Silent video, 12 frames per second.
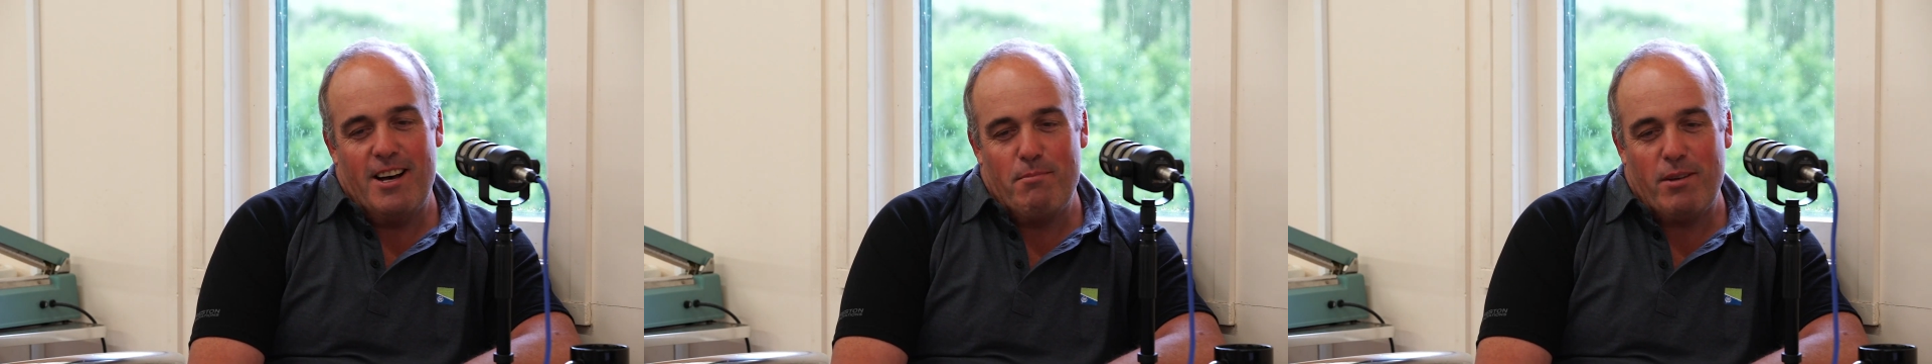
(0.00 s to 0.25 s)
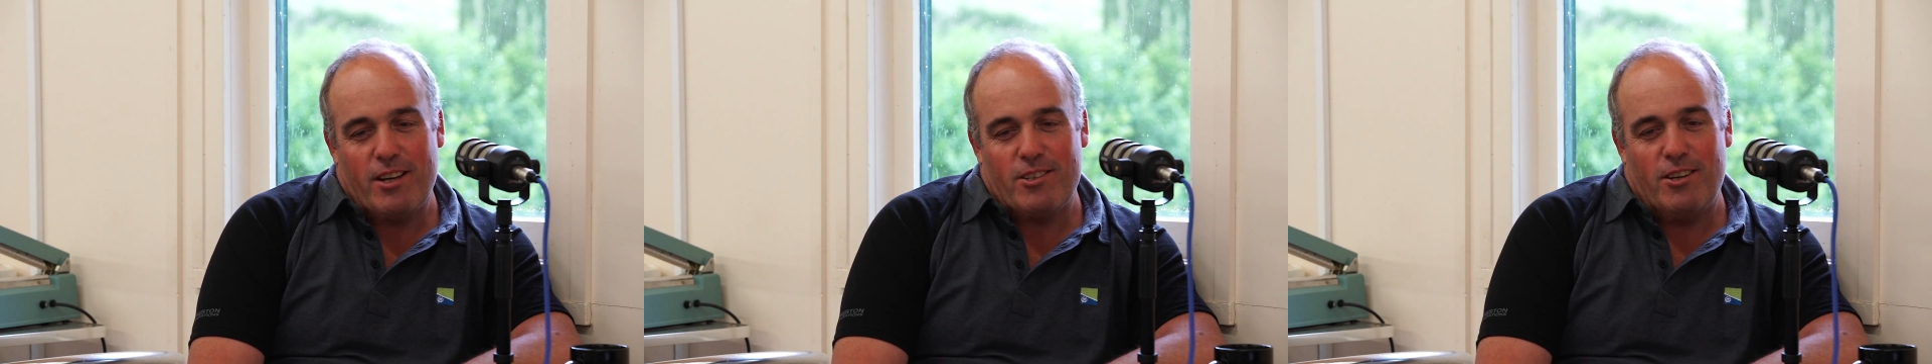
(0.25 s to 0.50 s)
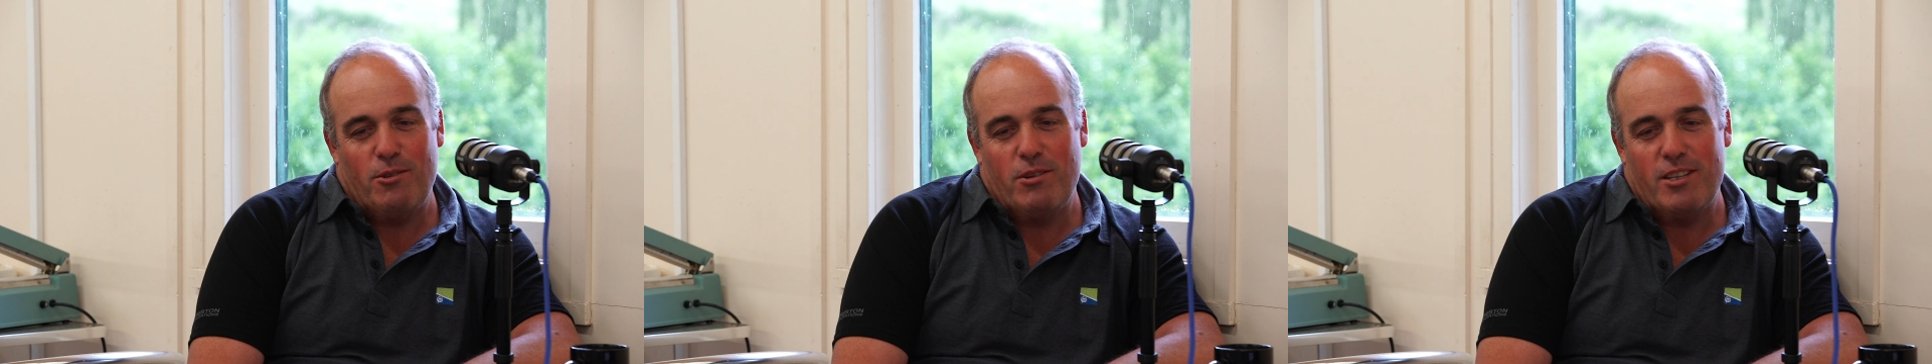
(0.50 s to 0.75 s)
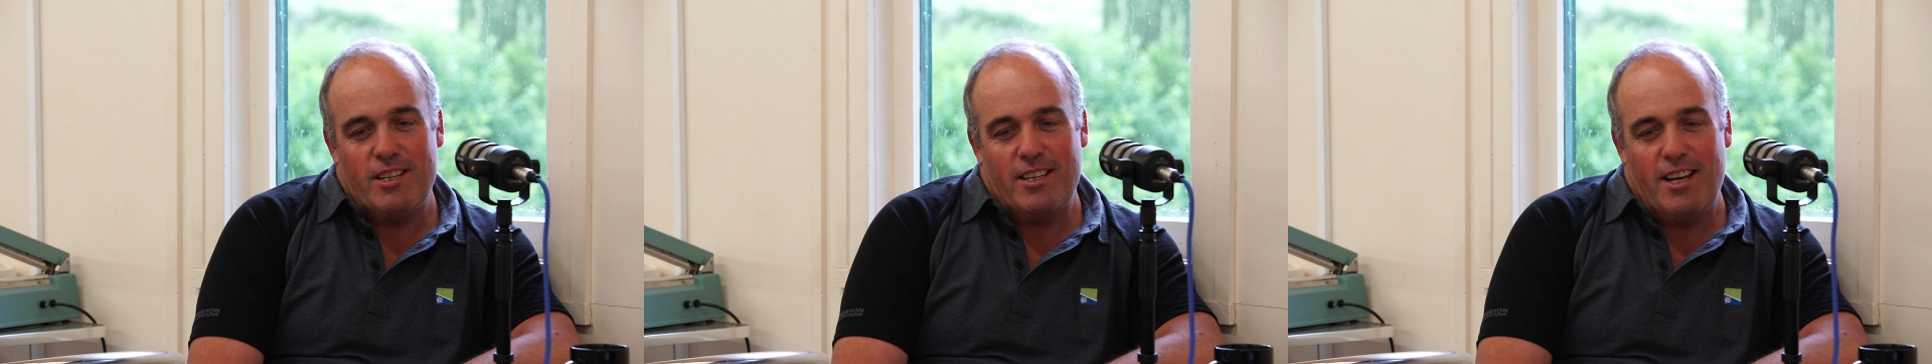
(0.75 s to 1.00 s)
Because I
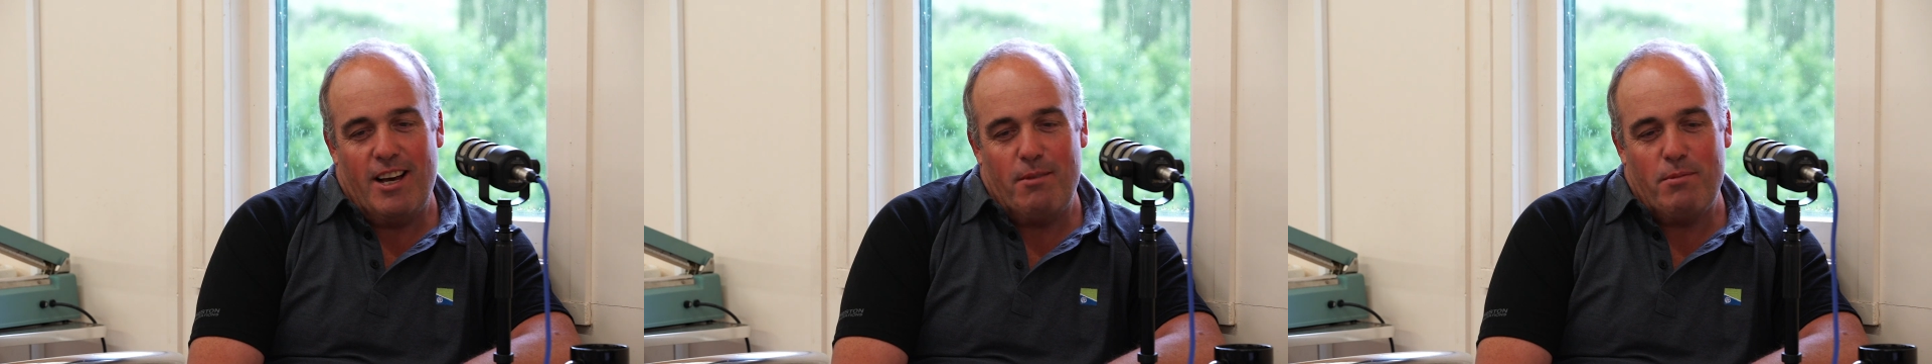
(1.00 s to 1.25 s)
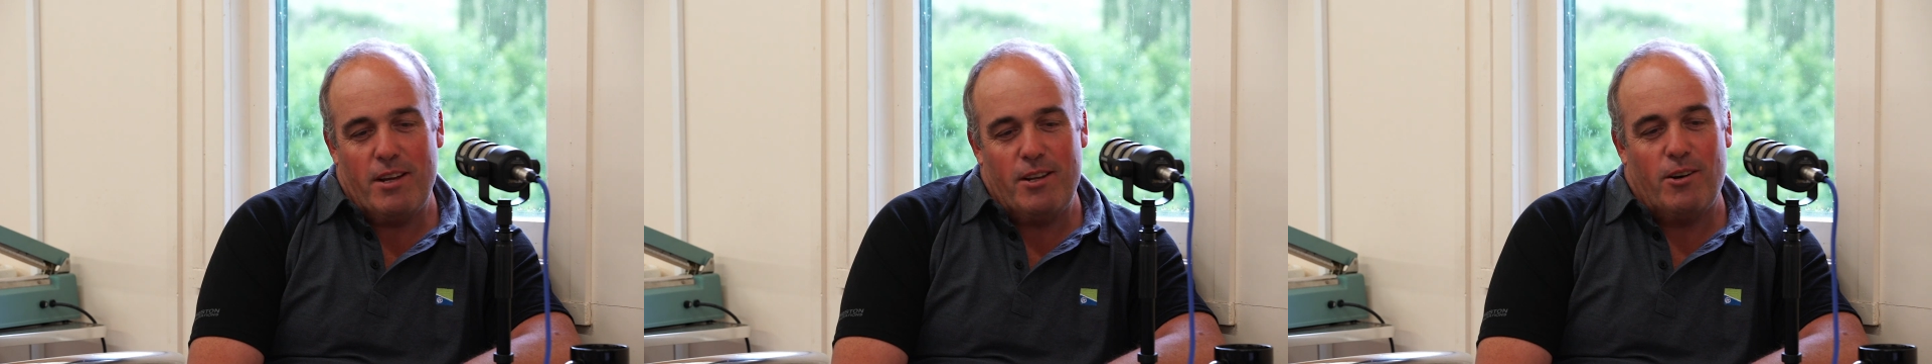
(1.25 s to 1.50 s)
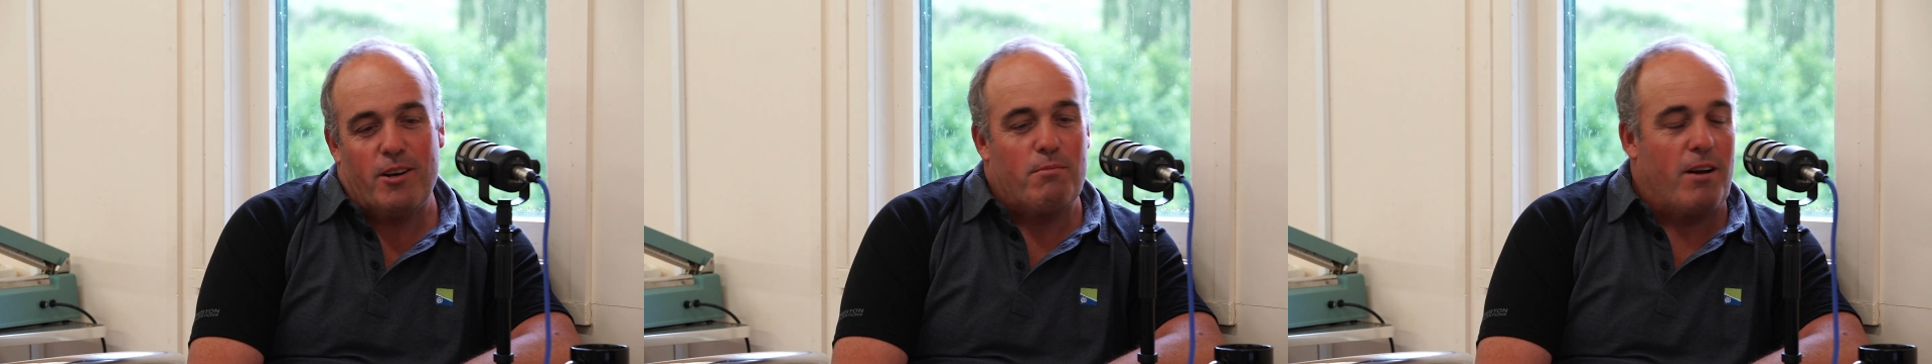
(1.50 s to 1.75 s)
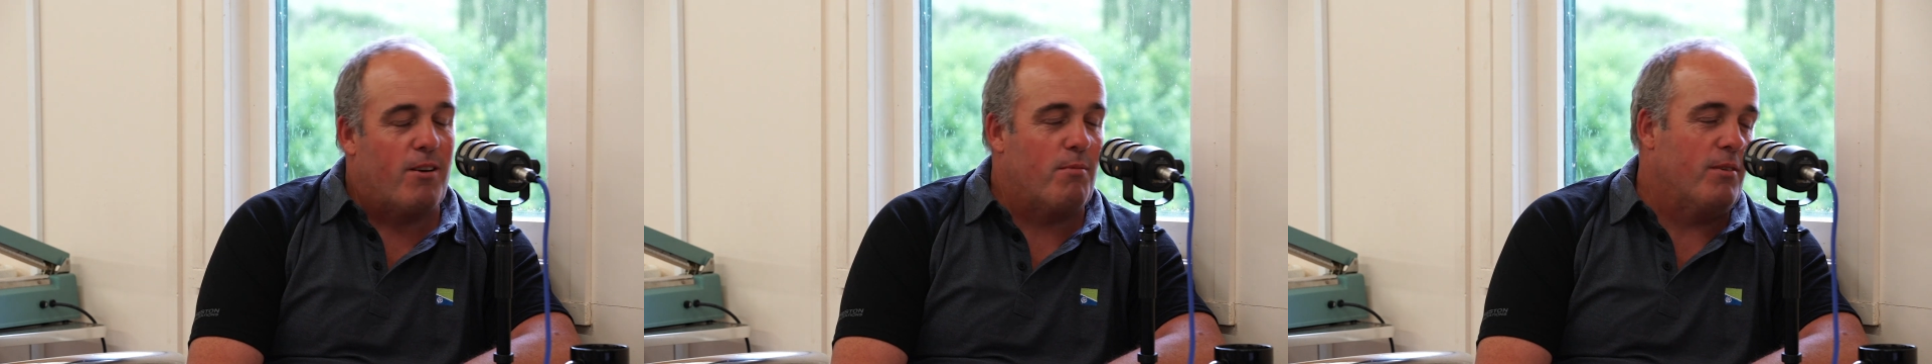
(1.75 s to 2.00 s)
always, it'd be a
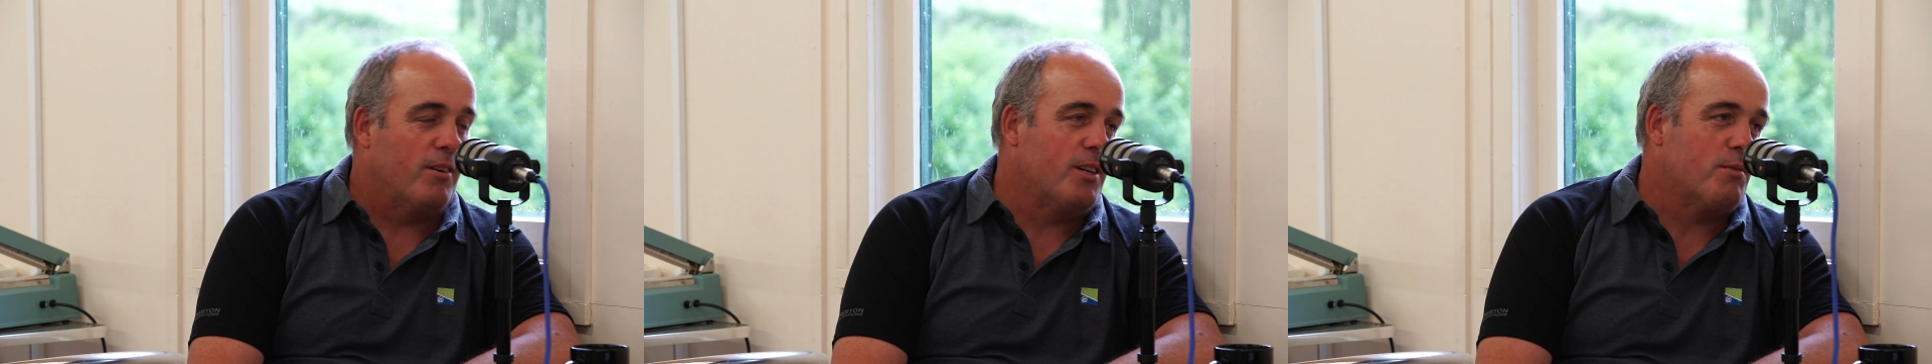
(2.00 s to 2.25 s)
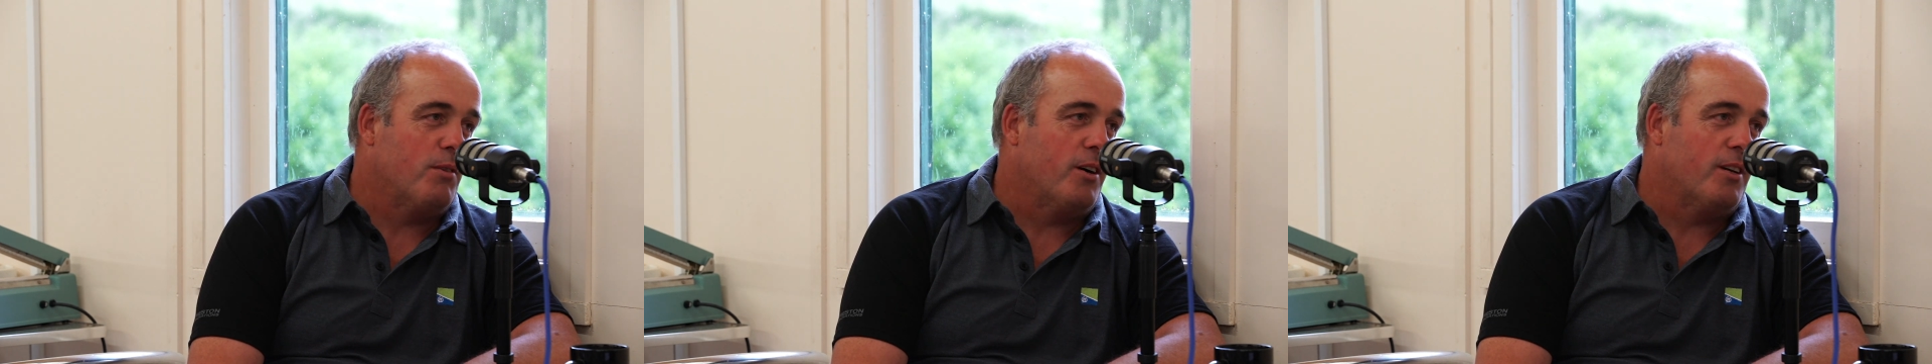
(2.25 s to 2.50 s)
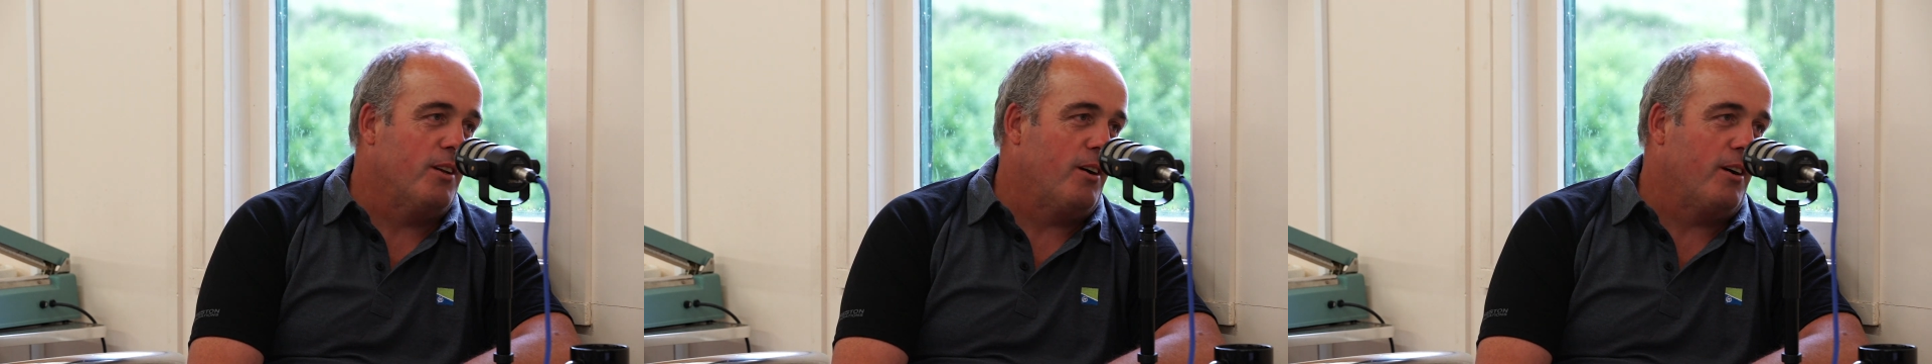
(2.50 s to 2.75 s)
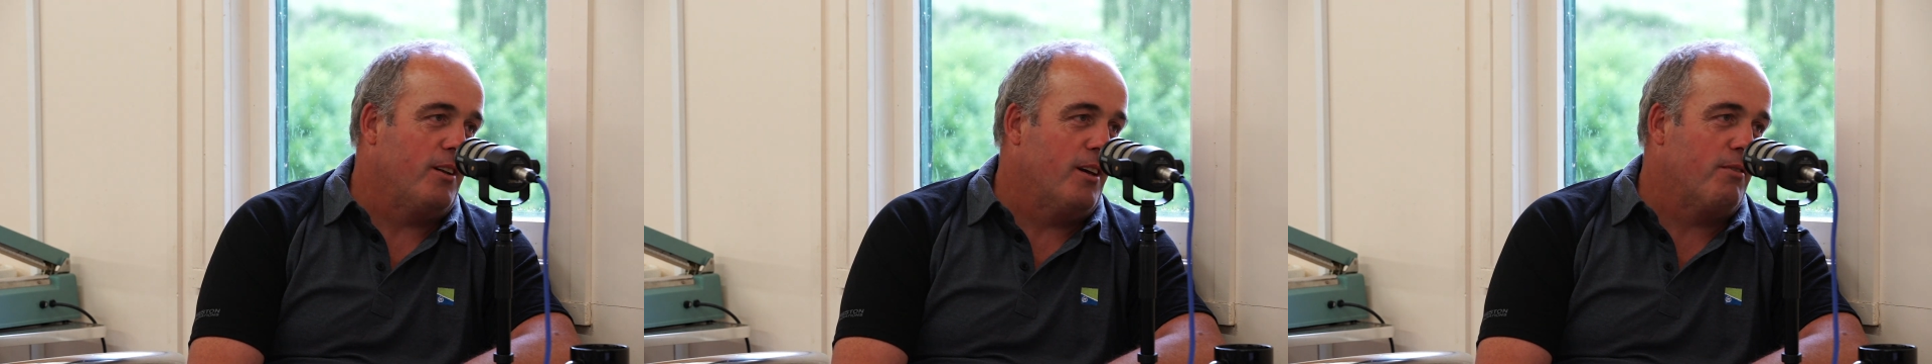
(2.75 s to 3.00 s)
nightmare to be honest, but I'd
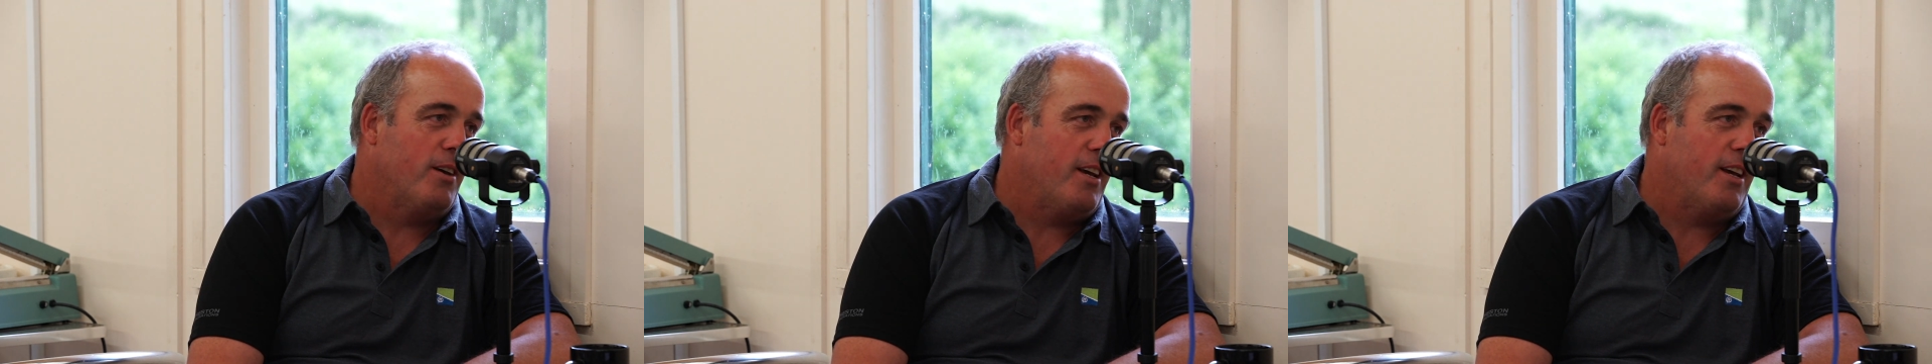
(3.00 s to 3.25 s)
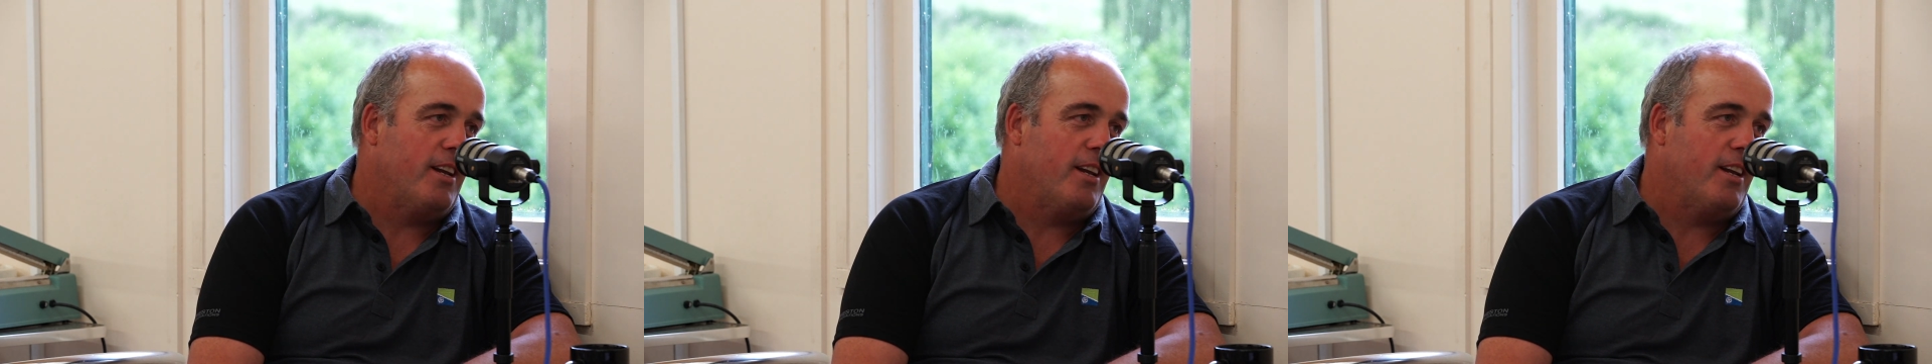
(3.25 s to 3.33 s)
love it,